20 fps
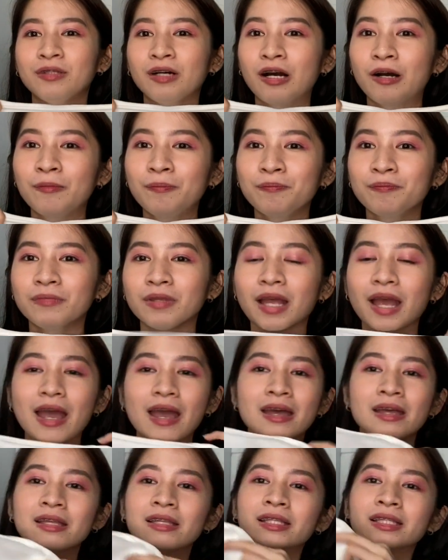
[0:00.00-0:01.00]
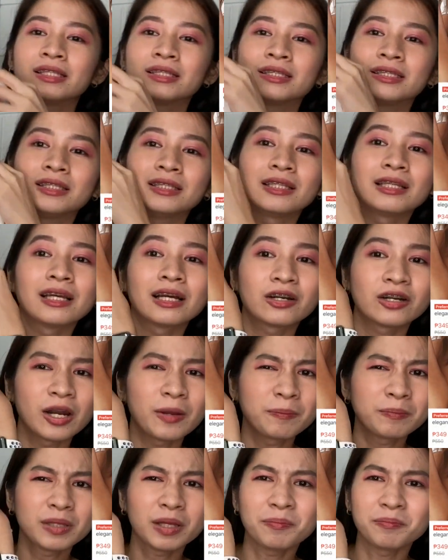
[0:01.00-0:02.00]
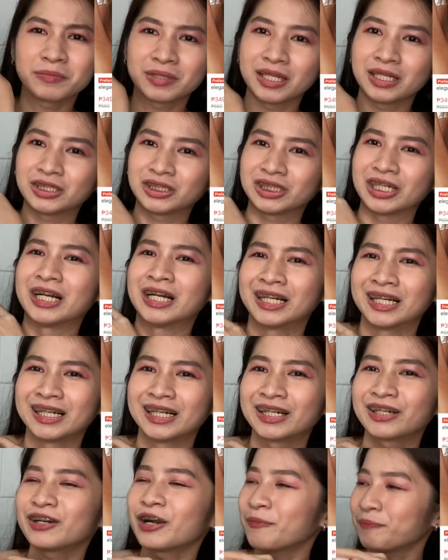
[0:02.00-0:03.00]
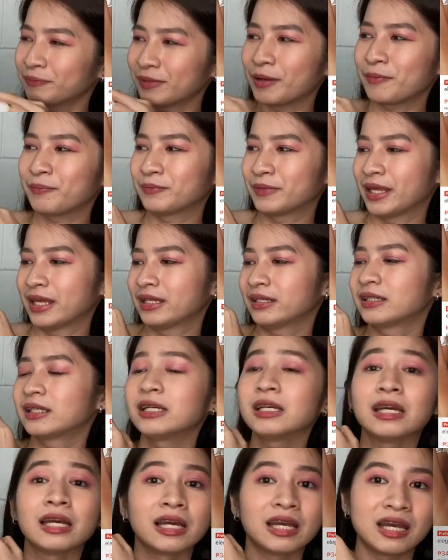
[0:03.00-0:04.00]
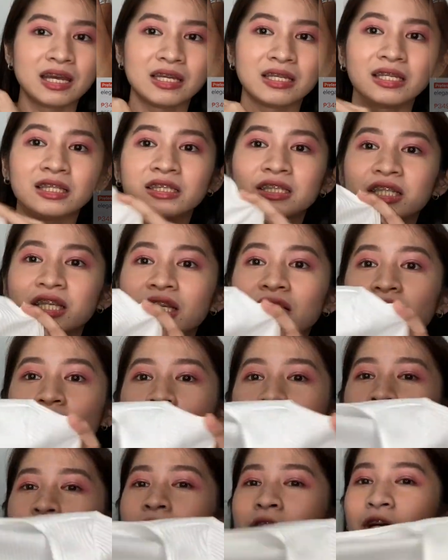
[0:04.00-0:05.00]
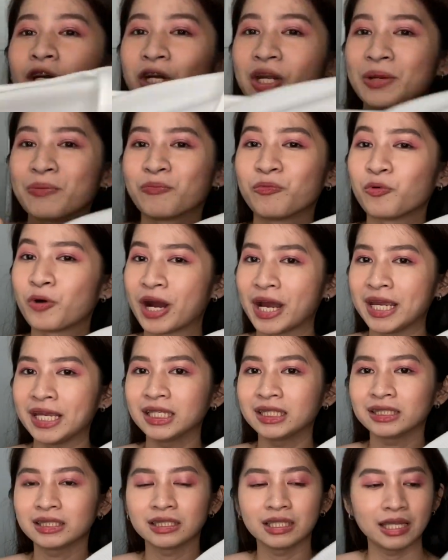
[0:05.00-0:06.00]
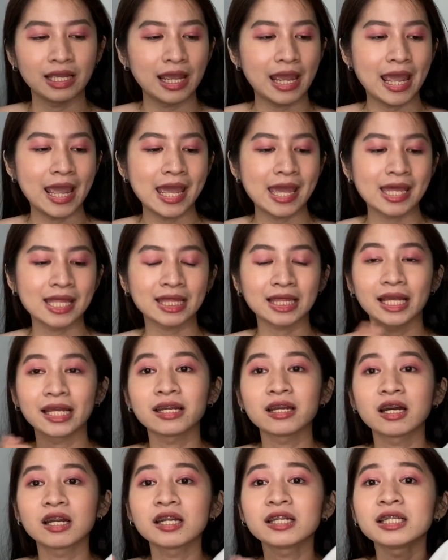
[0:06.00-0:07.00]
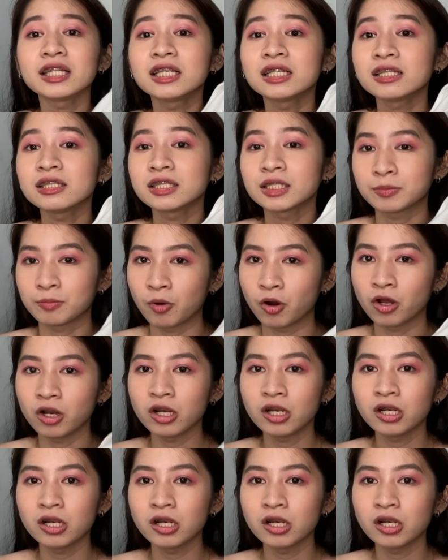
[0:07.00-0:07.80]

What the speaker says: top and crop top din siya. Crop top din. And it's in color cream white. And I got it in small.